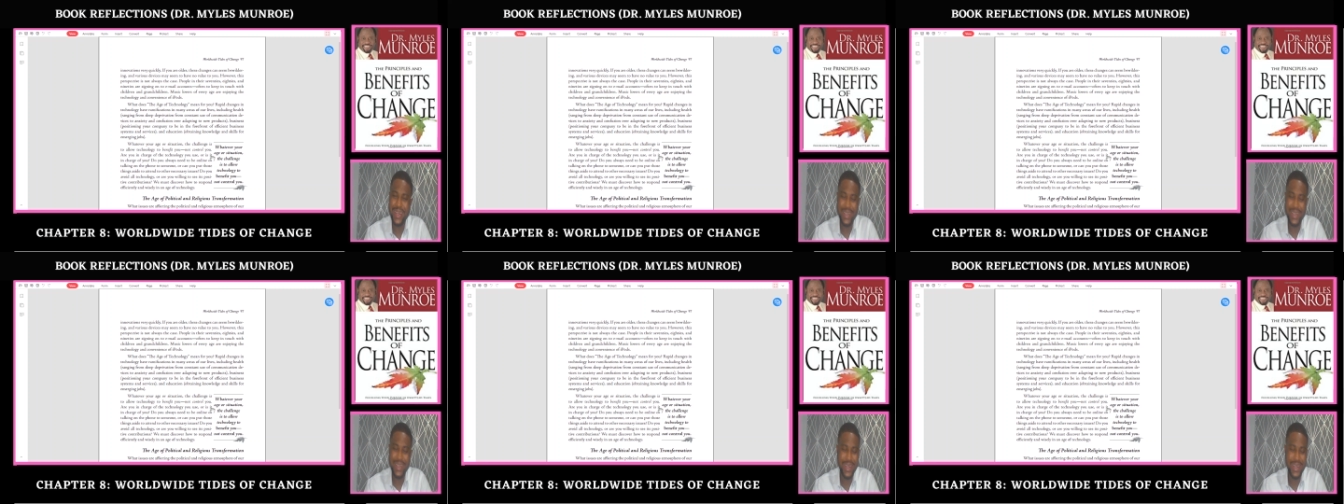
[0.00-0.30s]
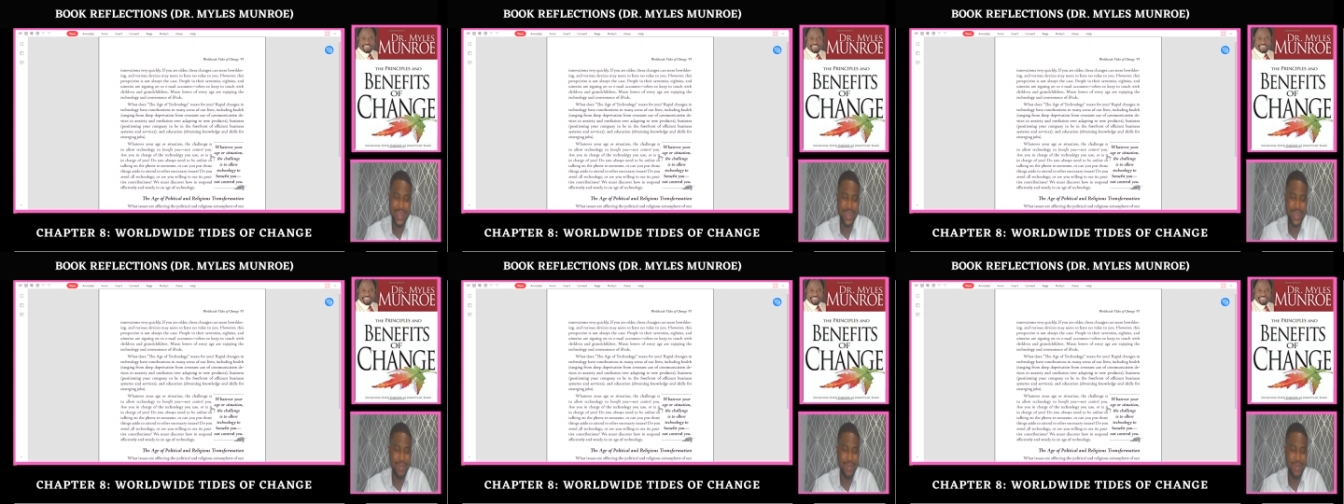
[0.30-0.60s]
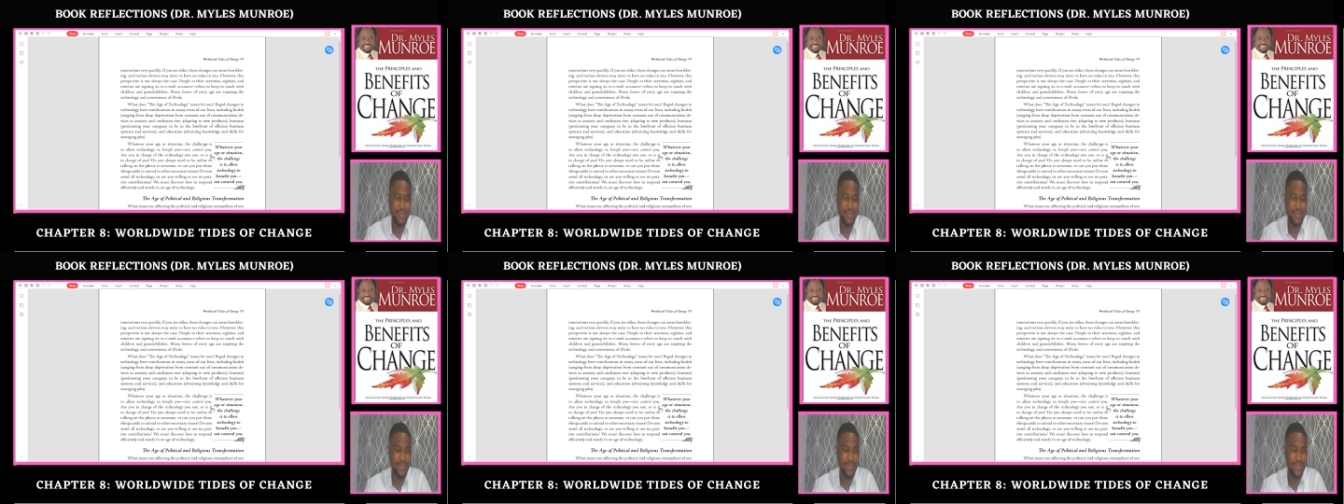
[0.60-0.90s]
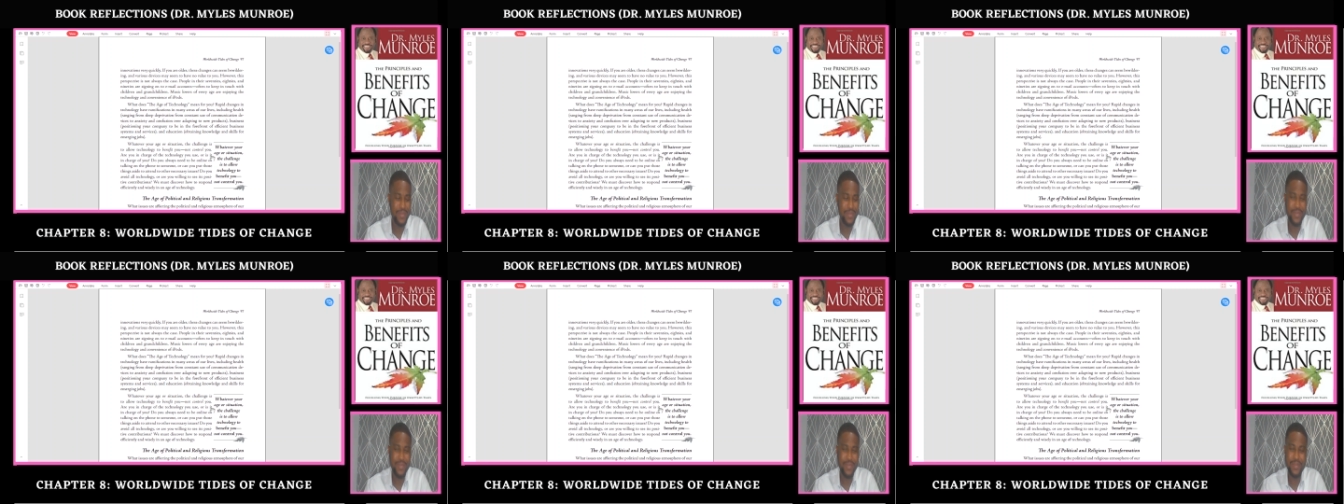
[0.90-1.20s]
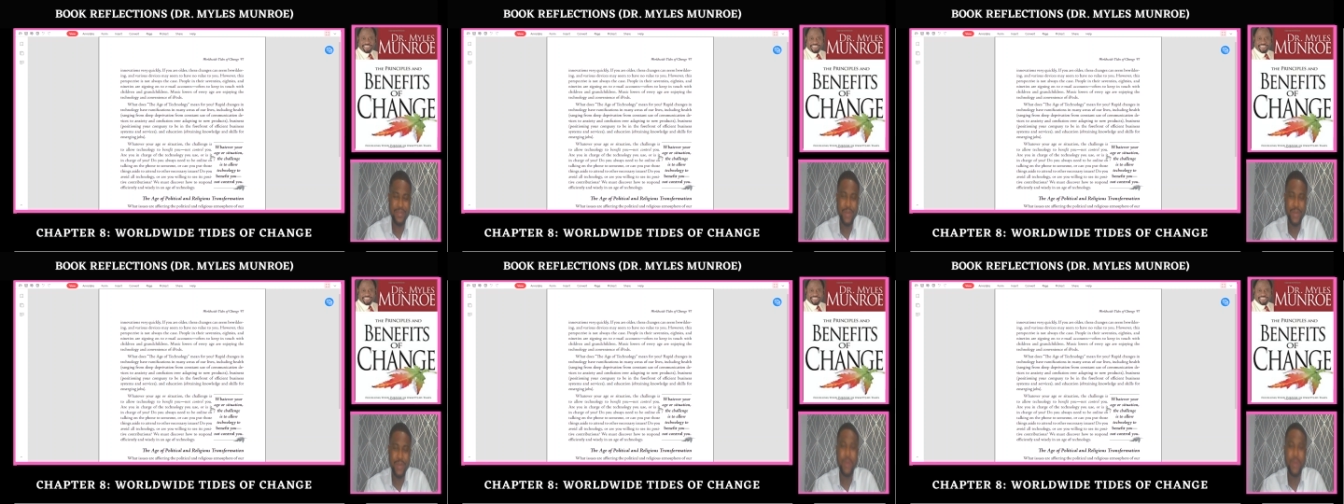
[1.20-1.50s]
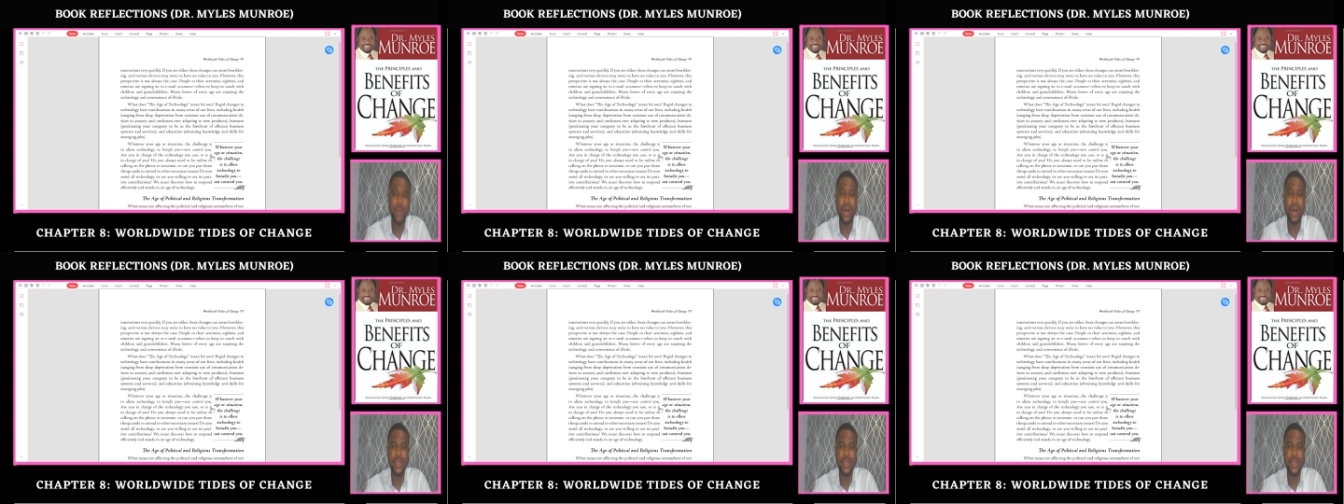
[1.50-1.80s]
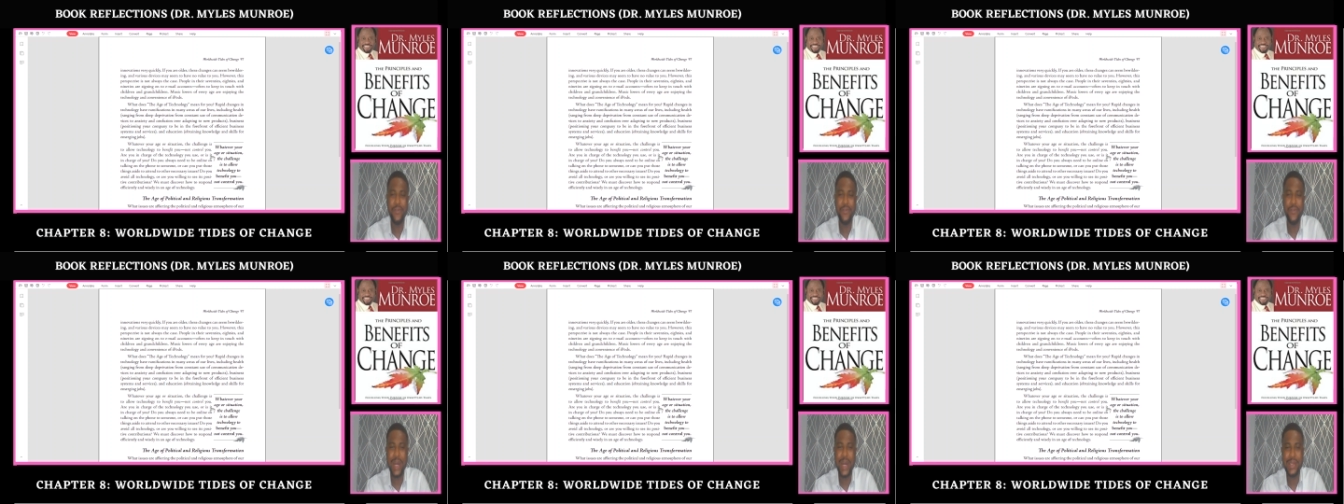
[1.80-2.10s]
the mobile
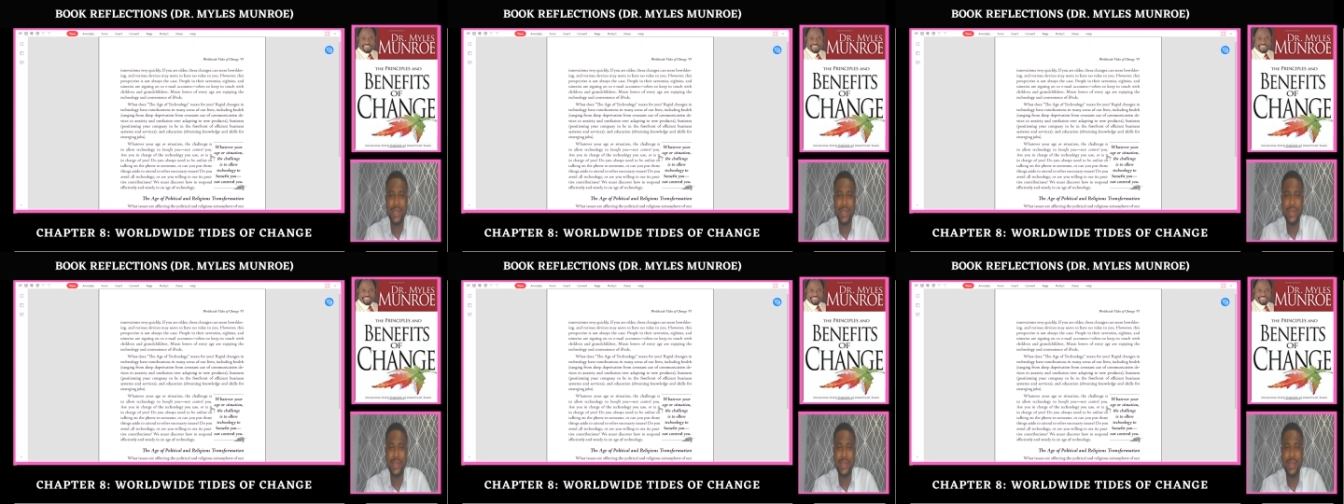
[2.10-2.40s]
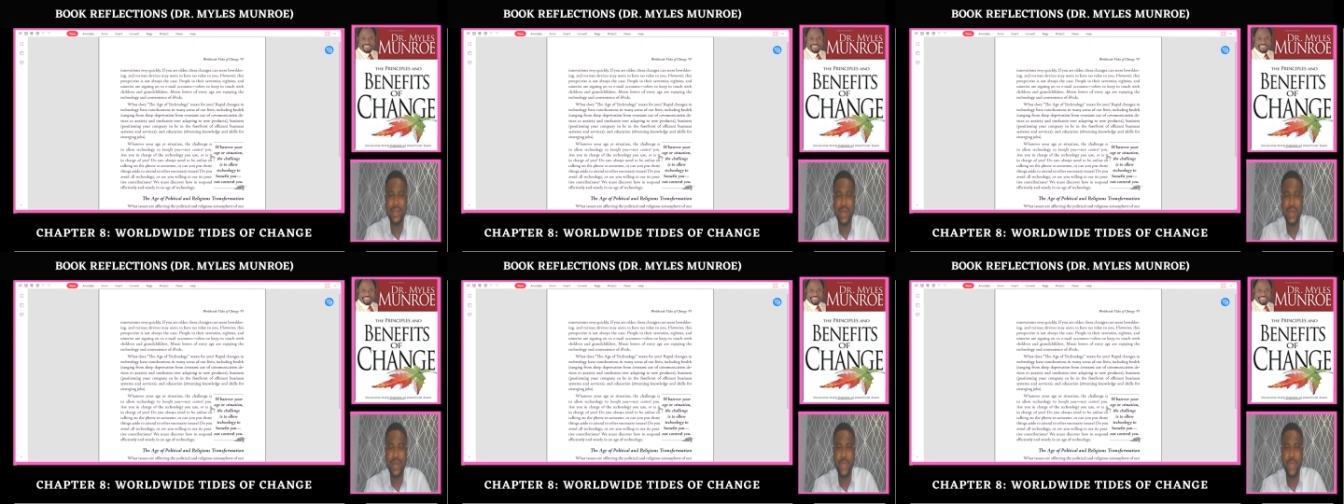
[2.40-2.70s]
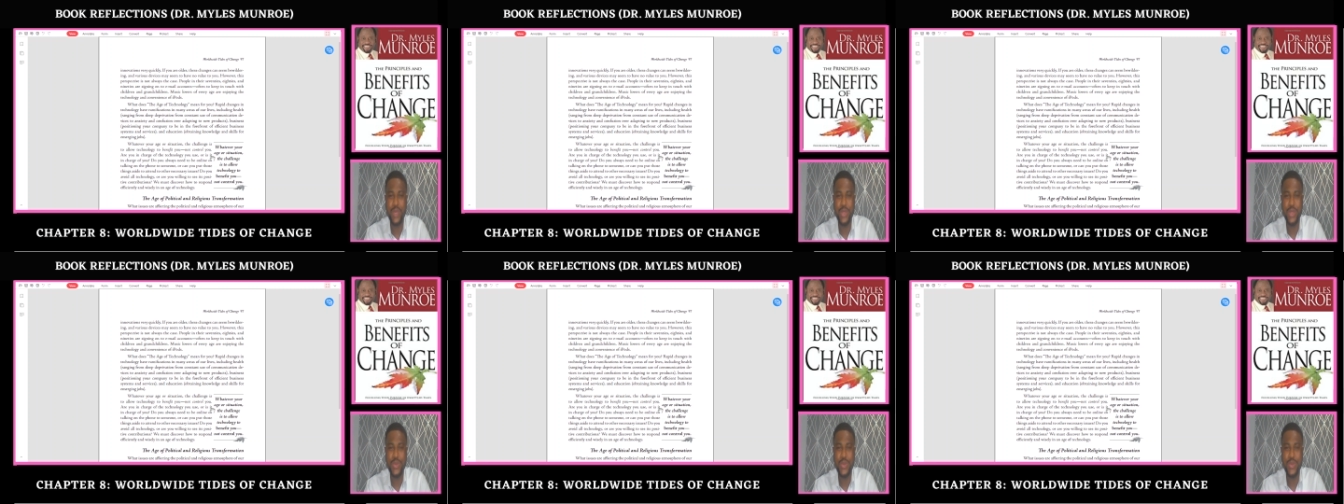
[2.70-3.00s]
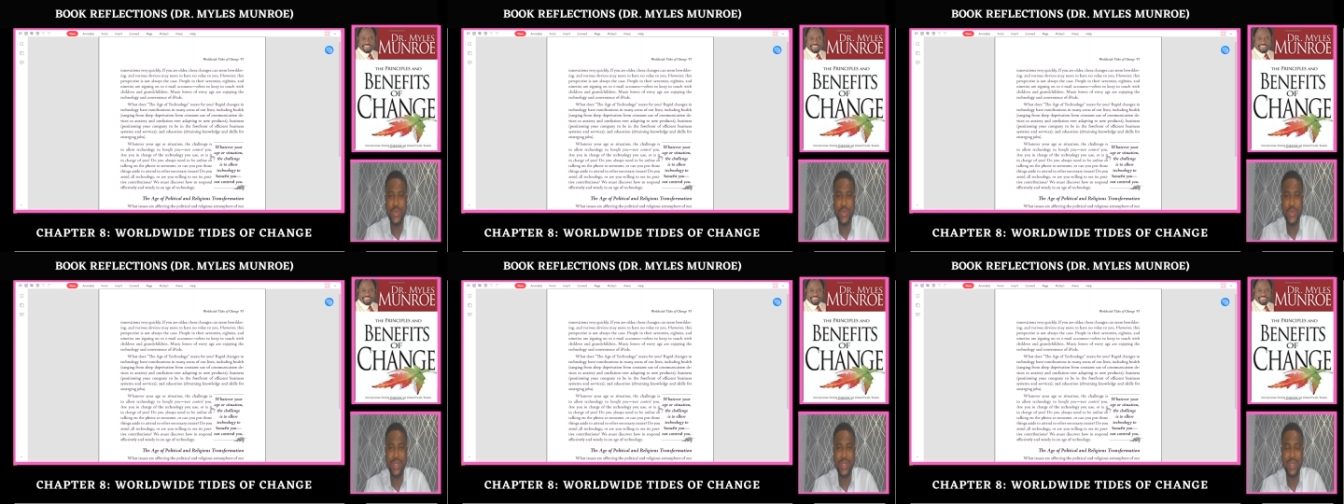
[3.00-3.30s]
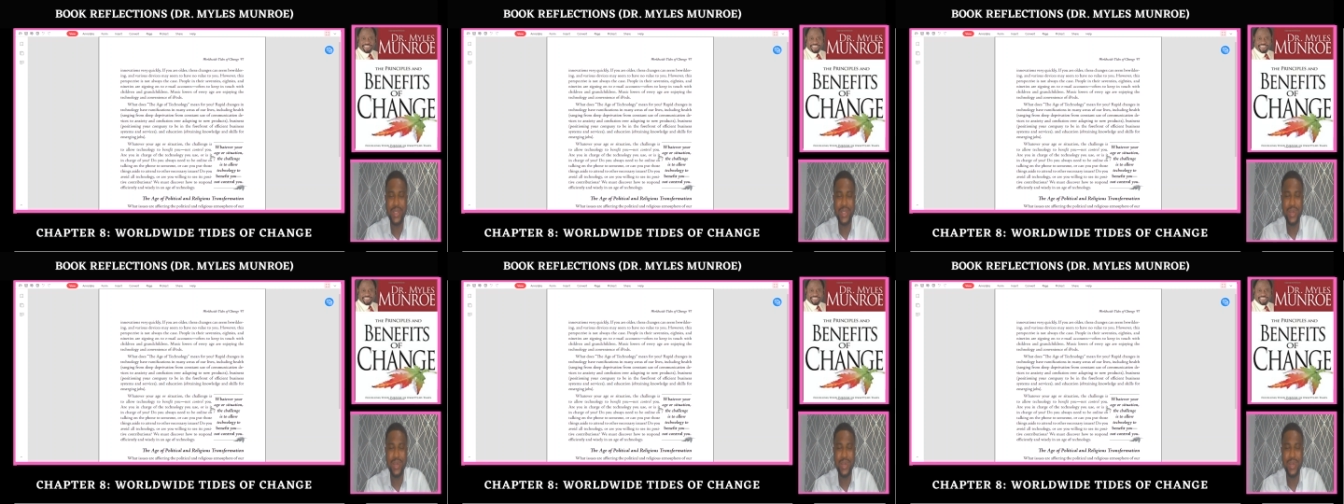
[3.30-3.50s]
devices that we use